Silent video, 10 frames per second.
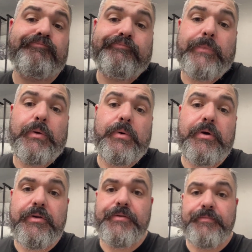No
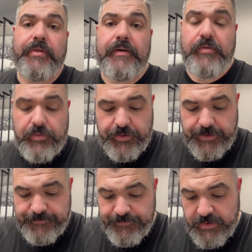worries, life goes
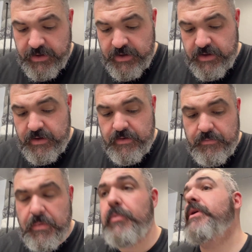on. But we'll